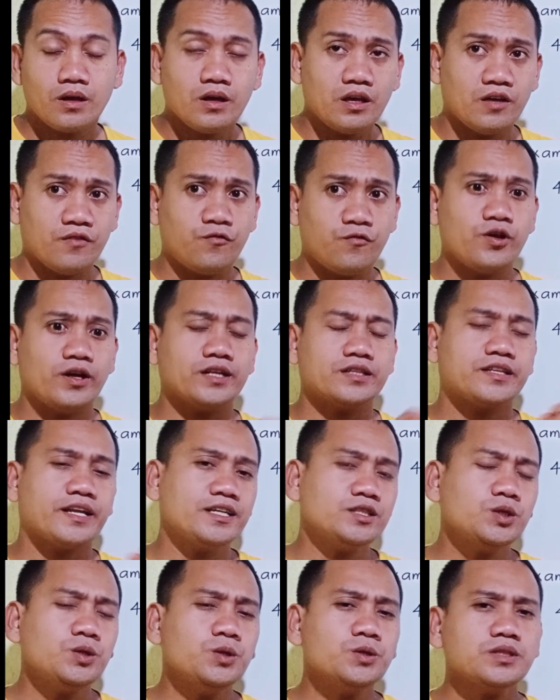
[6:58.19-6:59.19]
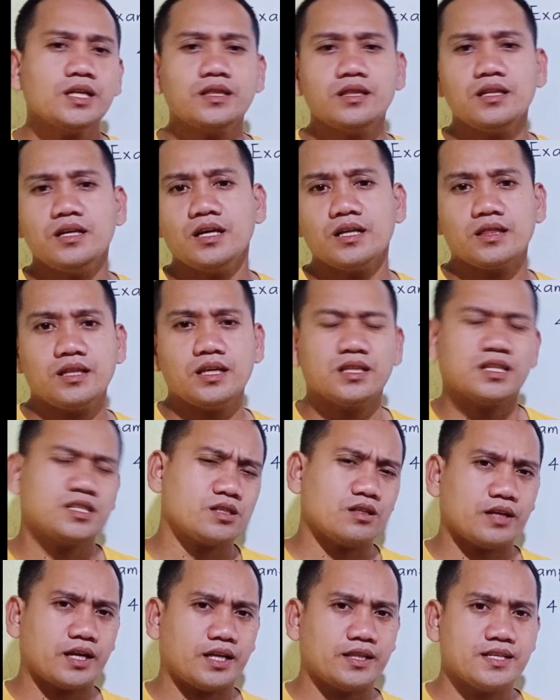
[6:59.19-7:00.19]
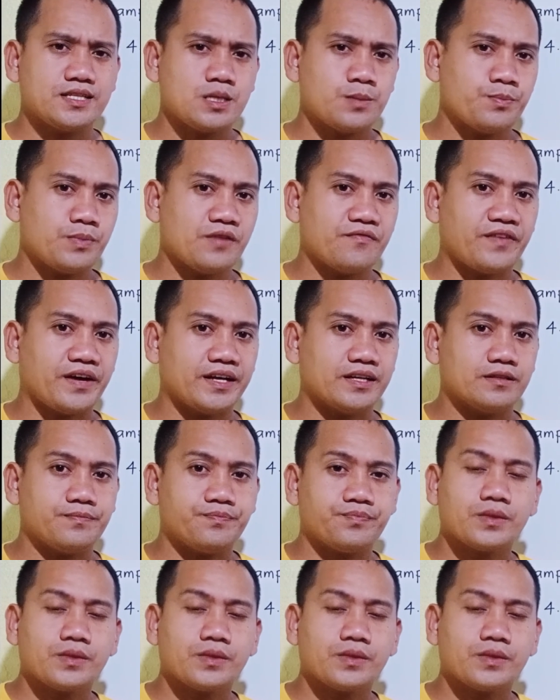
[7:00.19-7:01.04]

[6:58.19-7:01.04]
If we are trying to look at it, it is already simplified.